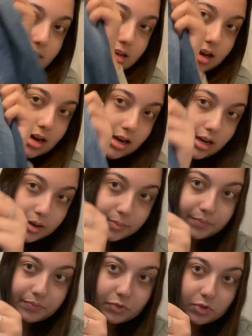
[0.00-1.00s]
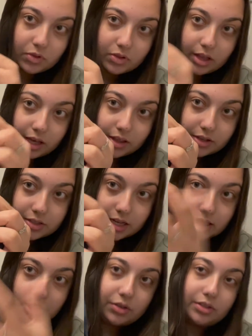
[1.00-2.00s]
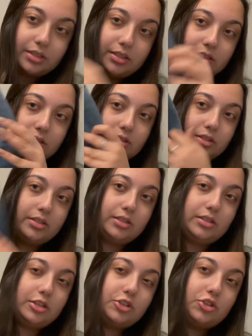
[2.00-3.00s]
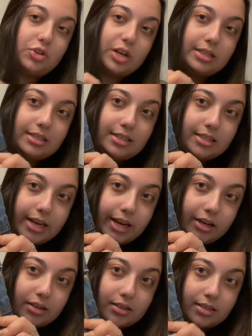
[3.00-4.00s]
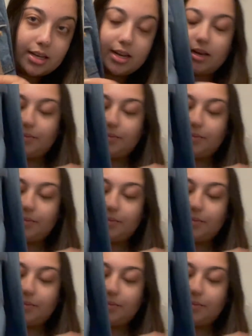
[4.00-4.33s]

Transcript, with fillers: Um, like there's like little distressed tears in it,